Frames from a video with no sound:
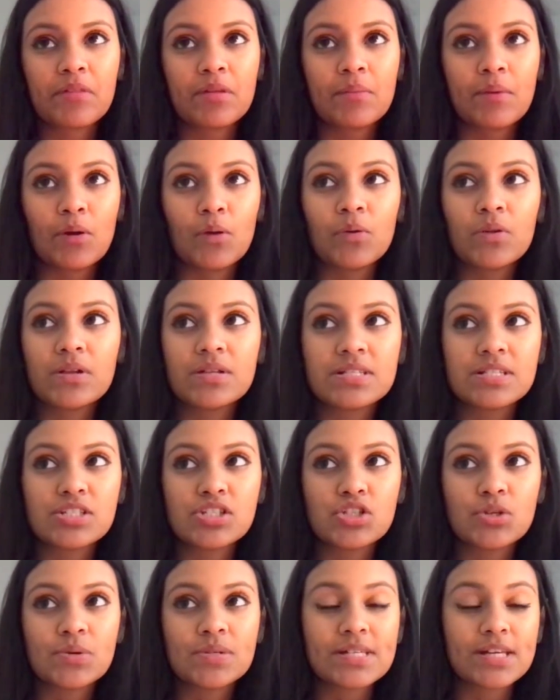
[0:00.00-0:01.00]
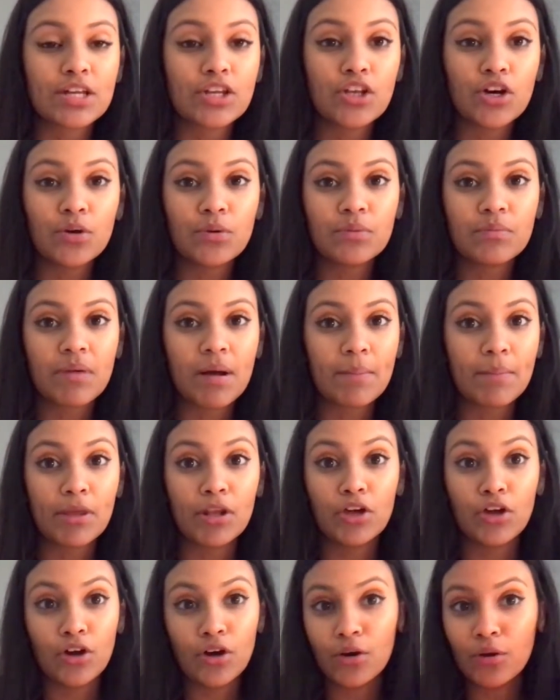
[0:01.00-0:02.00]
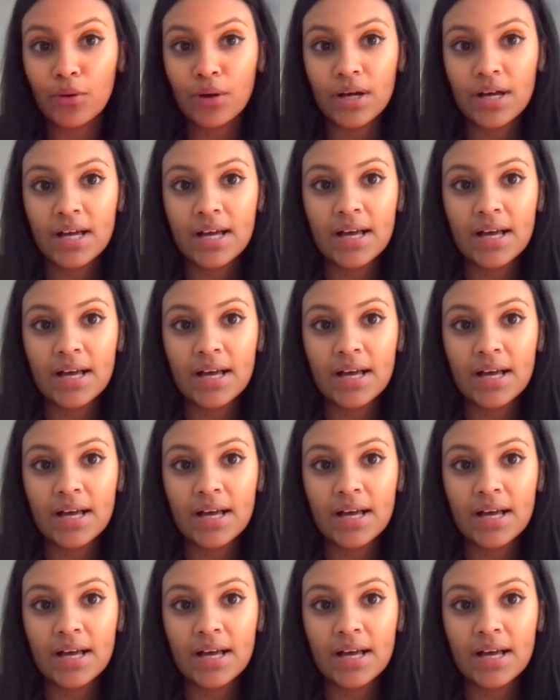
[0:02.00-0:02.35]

my older sister was like, "No, I'm gonna go."